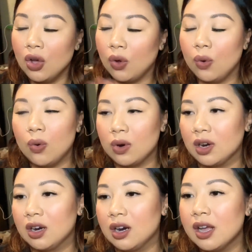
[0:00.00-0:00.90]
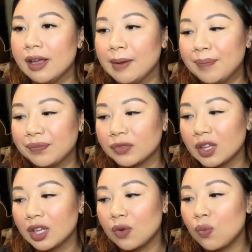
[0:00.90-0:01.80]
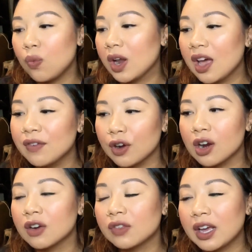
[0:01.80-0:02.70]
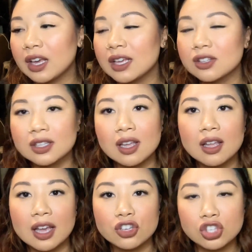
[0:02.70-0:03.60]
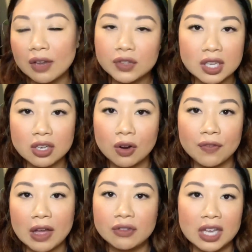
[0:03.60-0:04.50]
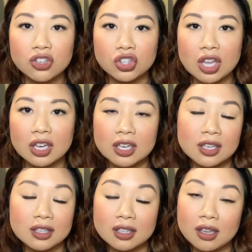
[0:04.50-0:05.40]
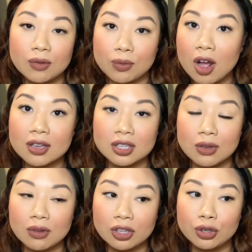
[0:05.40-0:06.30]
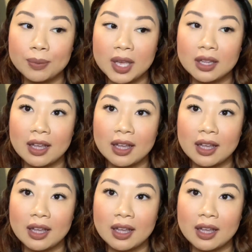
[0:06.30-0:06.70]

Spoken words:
or whatever, like it's still a shift in your foundation and it still rocks you a little bit.